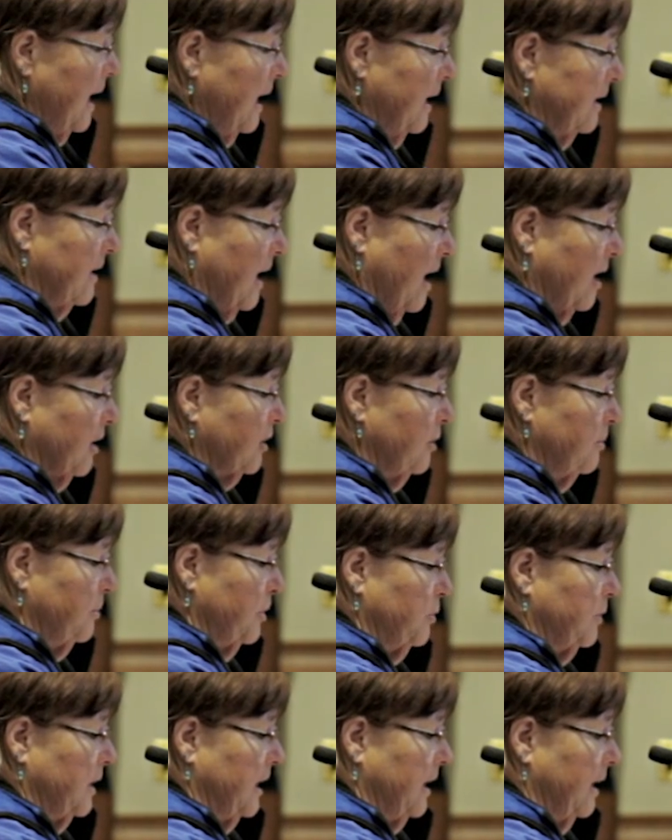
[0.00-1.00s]
and our
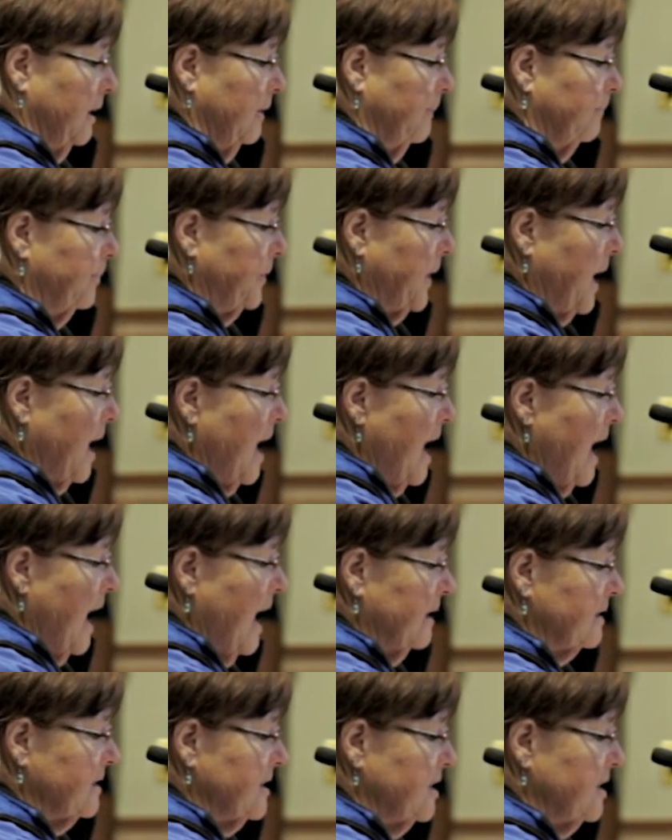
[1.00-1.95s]
community, as